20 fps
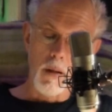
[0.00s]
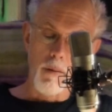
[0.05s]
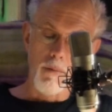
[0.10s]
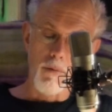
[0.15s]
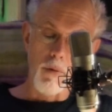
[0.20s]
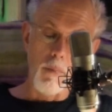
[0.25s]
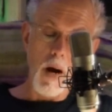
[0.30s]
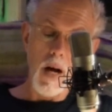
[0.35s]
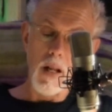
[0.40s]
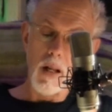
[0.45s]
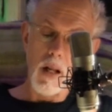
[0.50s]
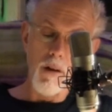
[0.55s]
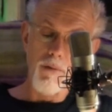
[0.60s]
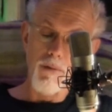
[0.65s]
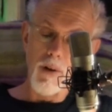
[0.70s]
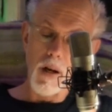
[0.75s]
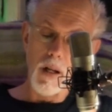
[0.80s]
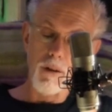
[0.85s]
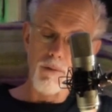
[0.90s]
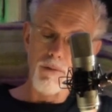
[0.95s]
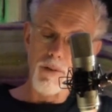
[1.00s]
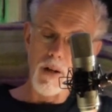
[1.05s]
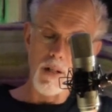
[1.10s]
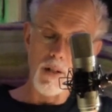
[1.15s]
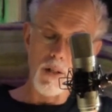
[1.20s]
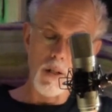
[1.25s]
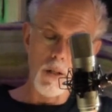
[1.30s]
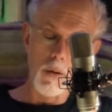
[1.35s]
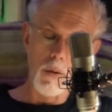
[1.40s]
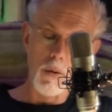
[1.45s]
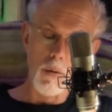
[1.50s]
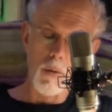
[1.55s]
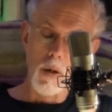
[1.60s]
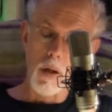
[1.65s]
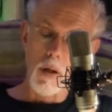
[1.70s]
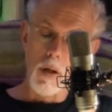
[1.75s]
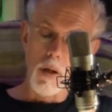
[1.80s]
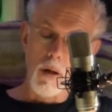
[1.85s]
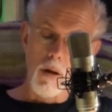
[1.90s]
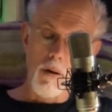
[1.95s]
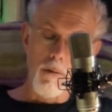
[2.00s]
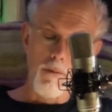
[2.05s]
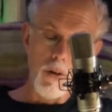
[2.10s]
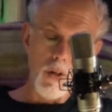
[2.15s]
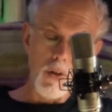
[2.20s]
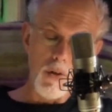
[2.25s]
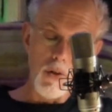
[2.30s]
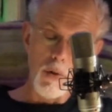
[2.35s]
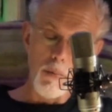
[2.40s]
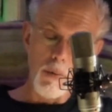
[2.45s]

For my life, I confess to you, feels